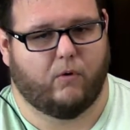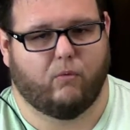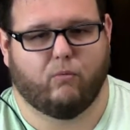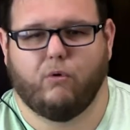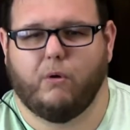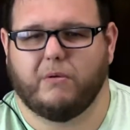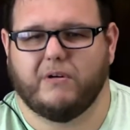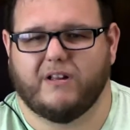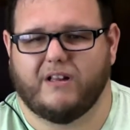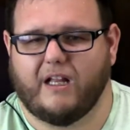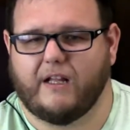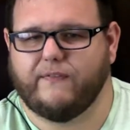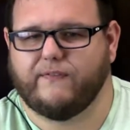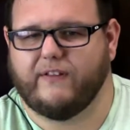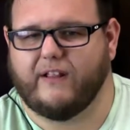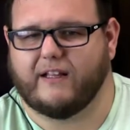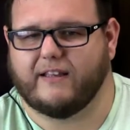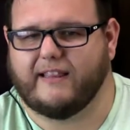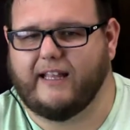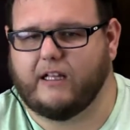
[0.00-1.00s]
What would a life
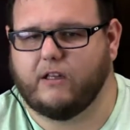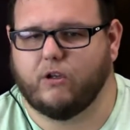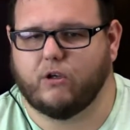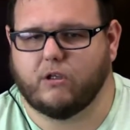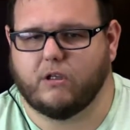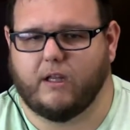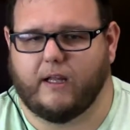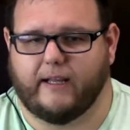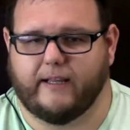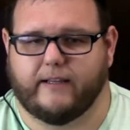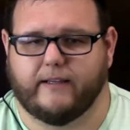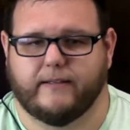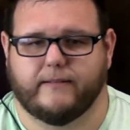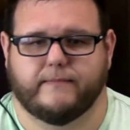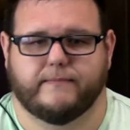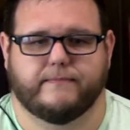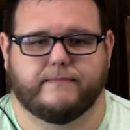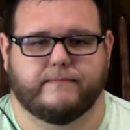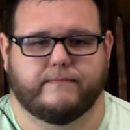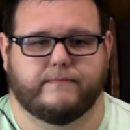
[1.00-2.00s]
like that look like?
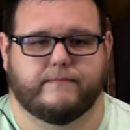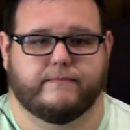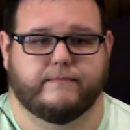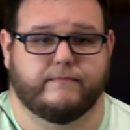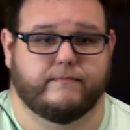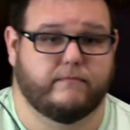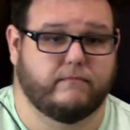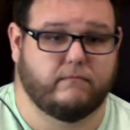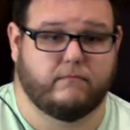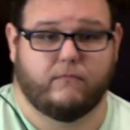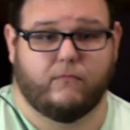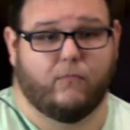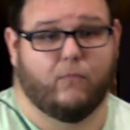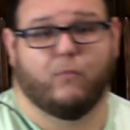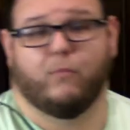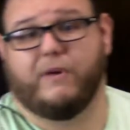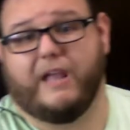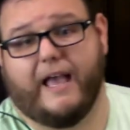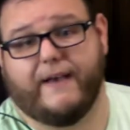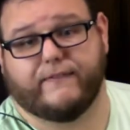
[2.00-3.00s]

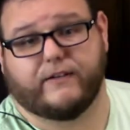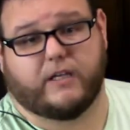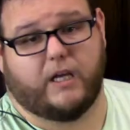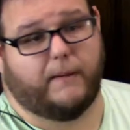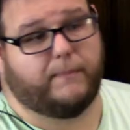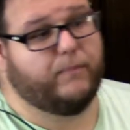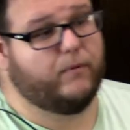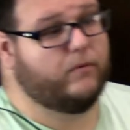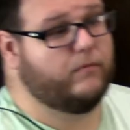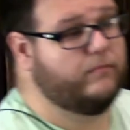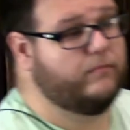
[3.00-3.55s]
We have a couple.